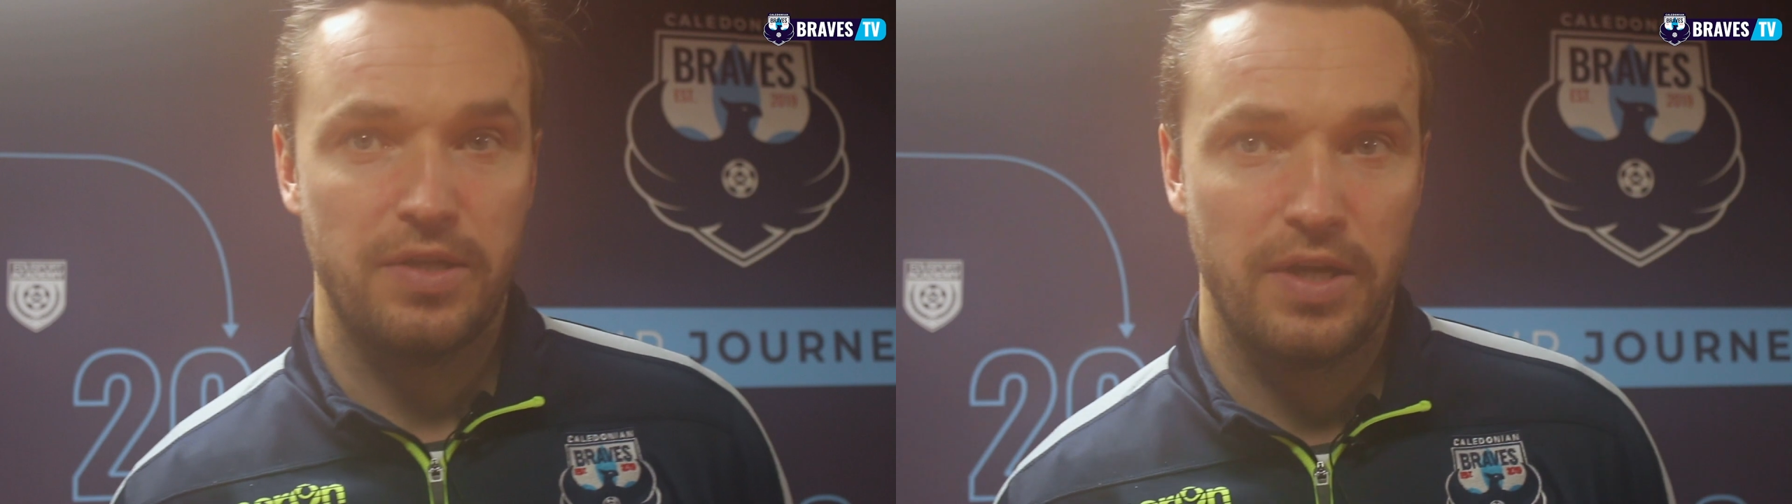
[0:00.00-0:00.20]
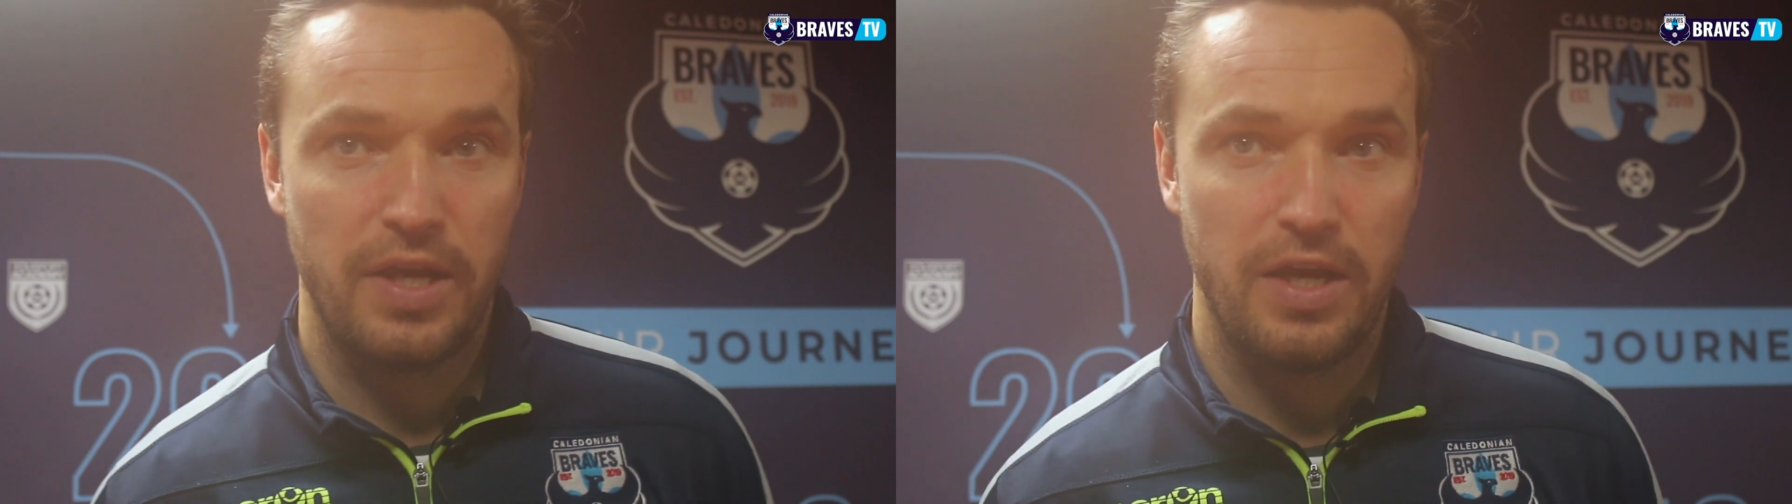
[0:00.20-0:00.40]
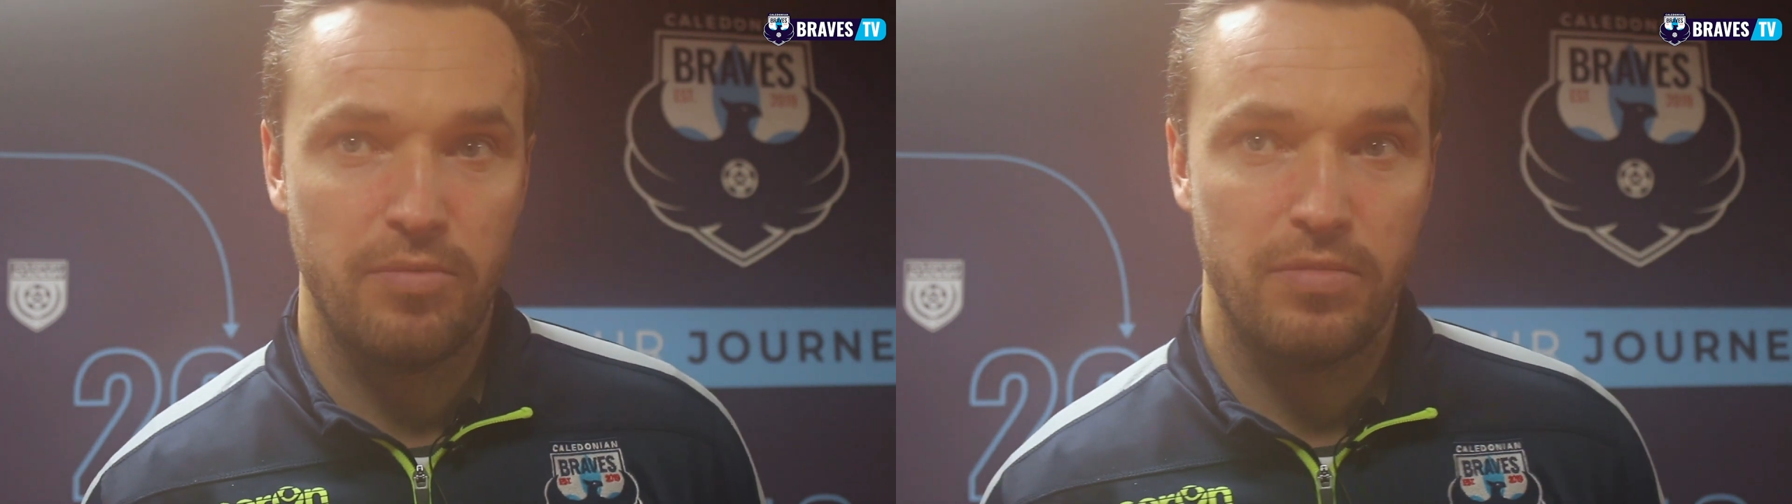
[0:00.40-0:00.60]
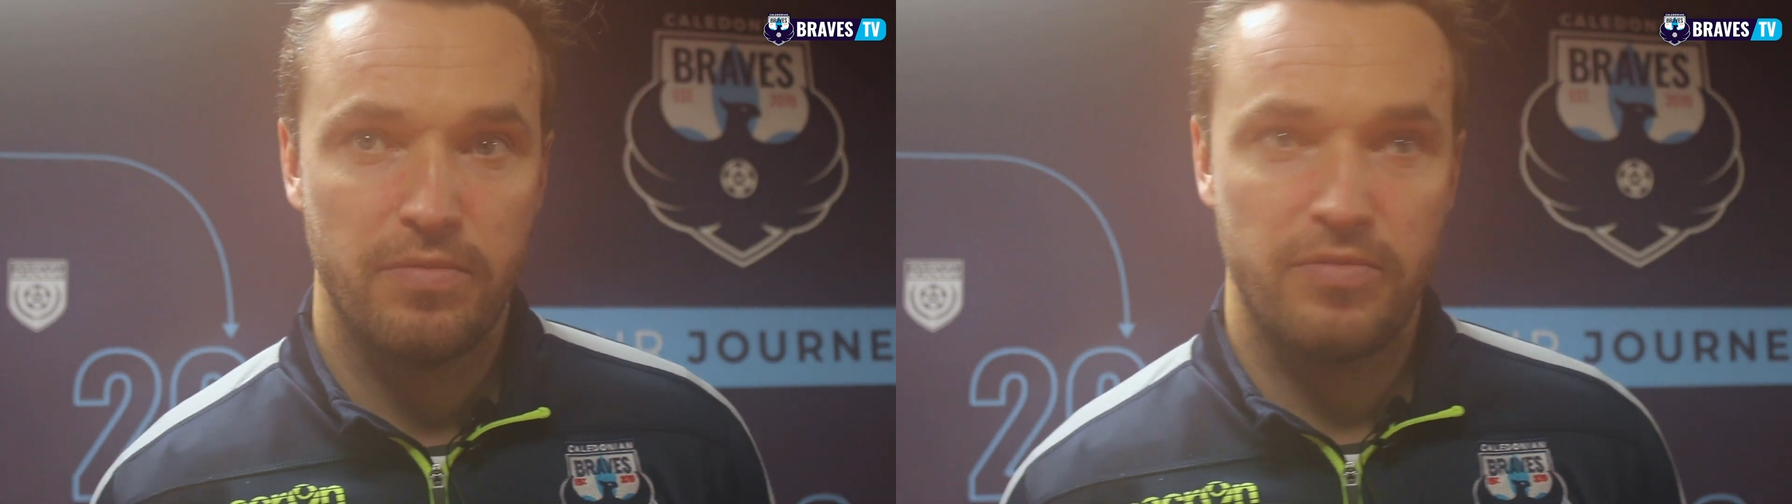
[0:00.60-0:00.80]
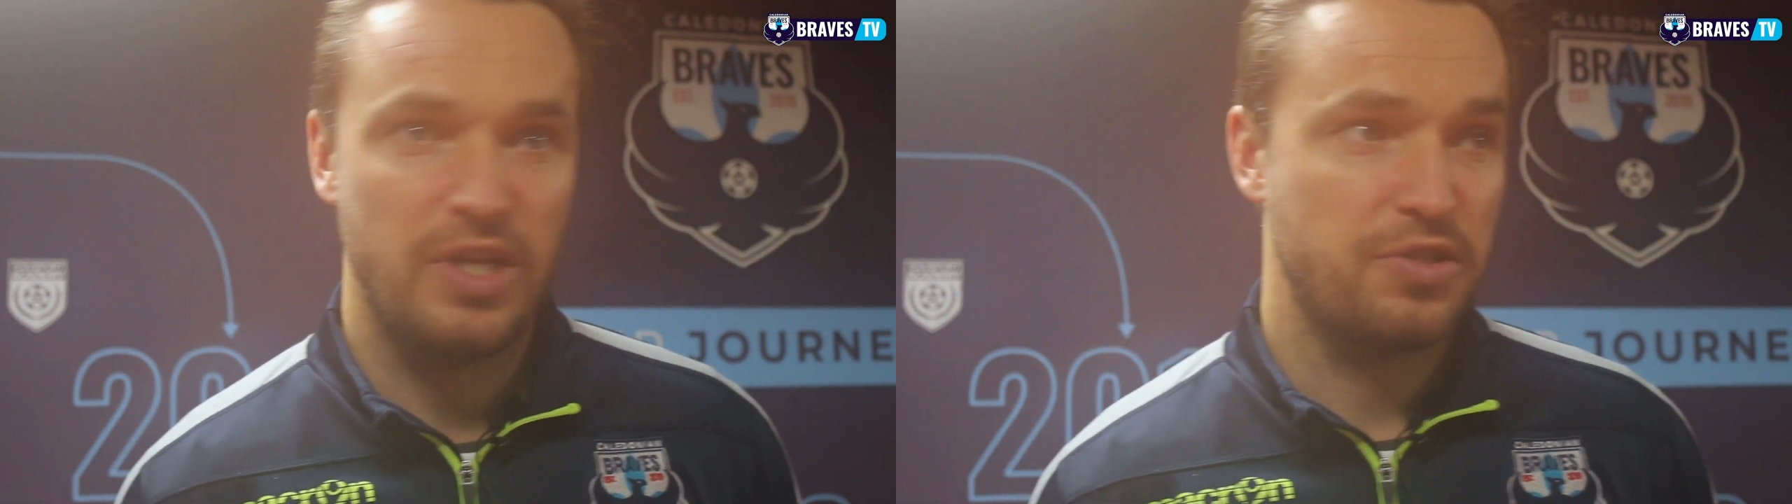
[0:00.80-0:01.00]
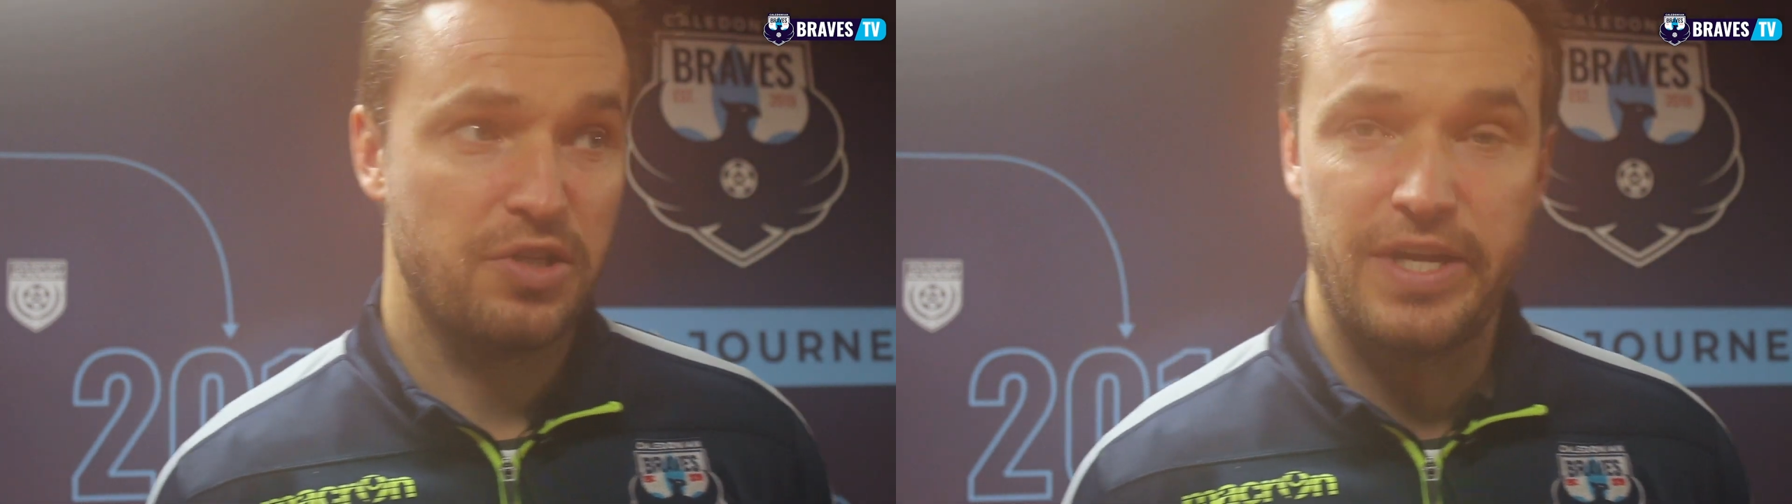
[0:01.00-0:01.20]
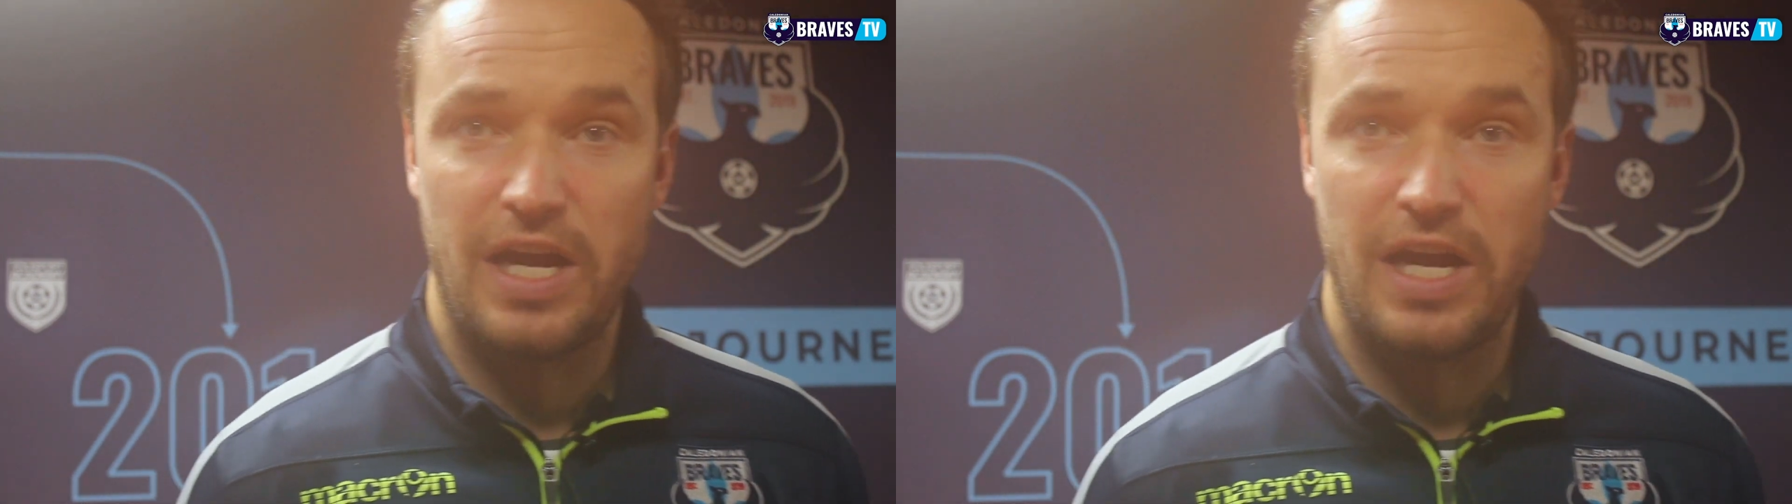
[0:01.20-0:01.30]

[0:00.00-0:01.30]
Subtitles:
of the game, they're just